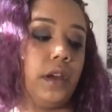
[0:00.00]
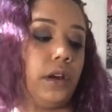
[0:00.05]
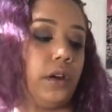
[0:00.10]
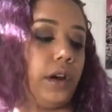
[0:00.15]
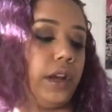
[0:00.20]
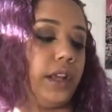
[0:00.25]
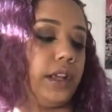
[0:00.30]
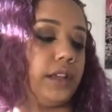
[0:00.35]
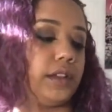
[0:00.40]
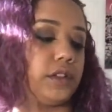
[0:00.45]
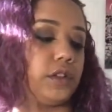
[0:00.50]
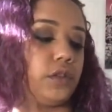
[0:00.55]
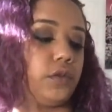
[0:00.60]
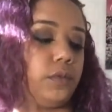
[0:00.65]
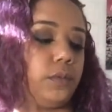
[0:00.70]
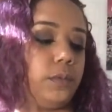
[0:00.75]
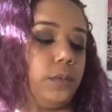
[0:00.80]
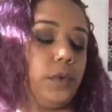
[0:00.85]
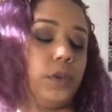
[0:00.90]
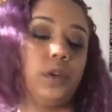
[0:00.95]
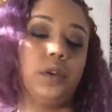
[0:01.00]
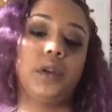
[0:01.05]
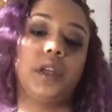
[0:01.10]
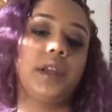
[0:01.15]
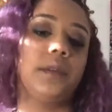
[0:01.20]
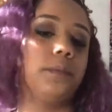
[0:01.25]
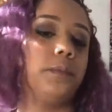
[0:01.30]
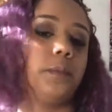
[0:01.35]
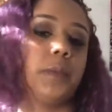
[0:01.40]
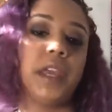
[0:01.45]
All right, because
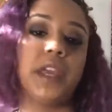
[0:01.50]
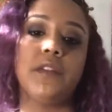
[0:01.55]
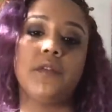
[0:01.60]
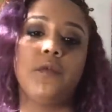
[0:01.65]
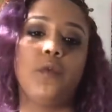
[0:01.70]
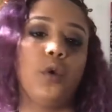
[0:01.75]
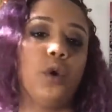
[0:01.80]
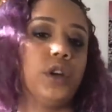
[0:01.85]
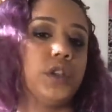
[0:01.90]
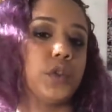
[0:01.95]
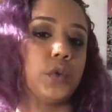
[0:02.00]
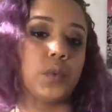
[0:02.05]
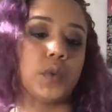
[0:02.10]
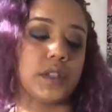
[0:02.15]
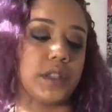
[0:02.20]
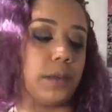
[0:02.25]
you're being forced with